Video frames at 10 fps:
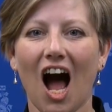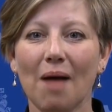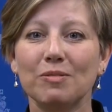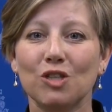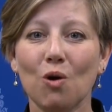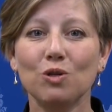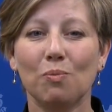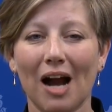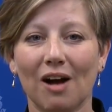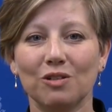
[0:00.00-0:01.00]
I am so
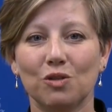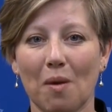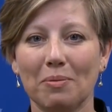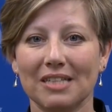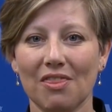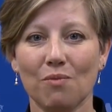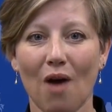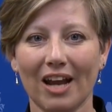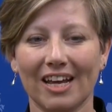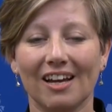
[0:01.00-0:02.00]
proud to represent the
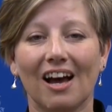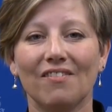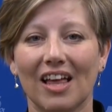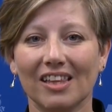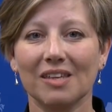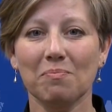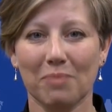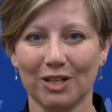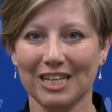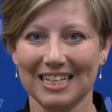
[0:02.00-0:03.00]
riding of Elgin
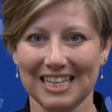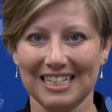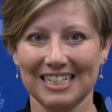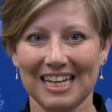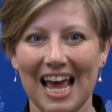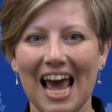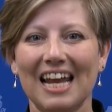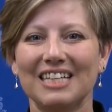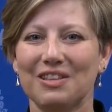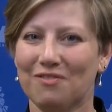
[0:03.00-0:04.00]
Middlesex London
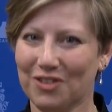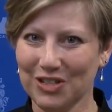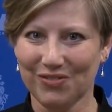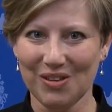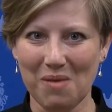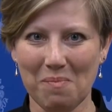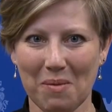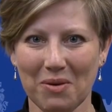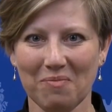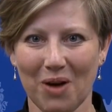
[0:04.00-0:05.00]
and as the first female
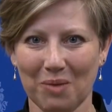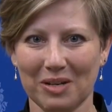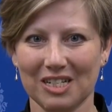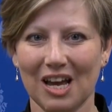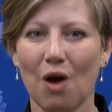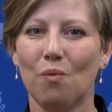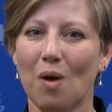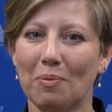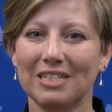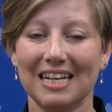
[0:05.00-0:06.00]
member of parliament
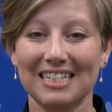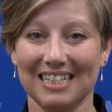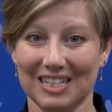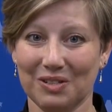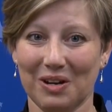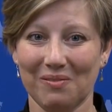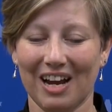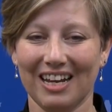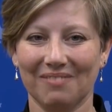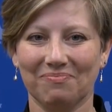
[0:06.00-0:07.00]
representing this great
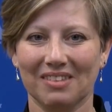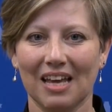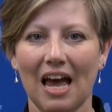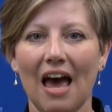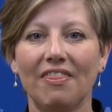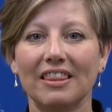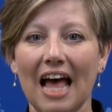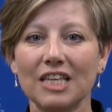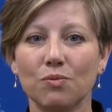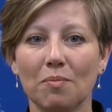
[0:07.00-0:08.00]
riding. The
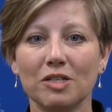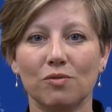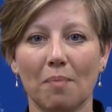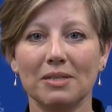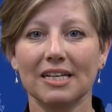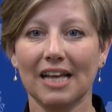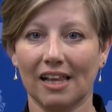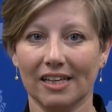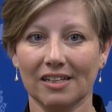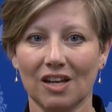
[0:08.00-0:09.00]
last woman to represent
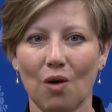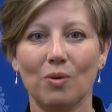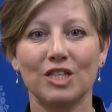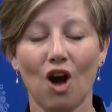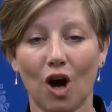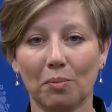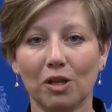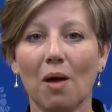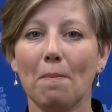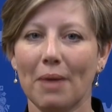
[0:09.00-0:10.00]
Elgin was the
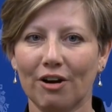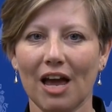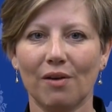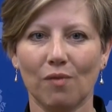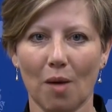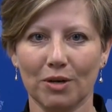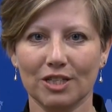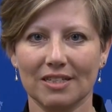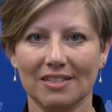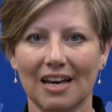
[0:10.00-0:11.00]
Honourable Marietta
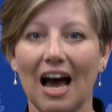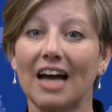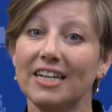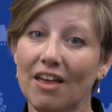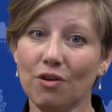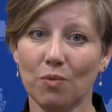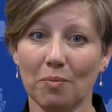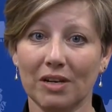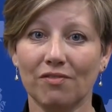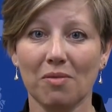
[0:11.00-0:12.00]
Roberts, another
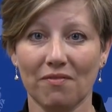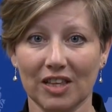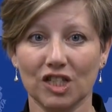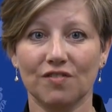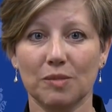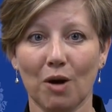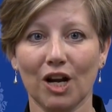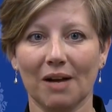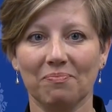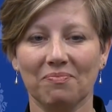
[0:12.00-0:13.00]
woman from the village of
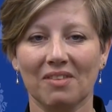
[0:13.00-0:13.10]
Sparta.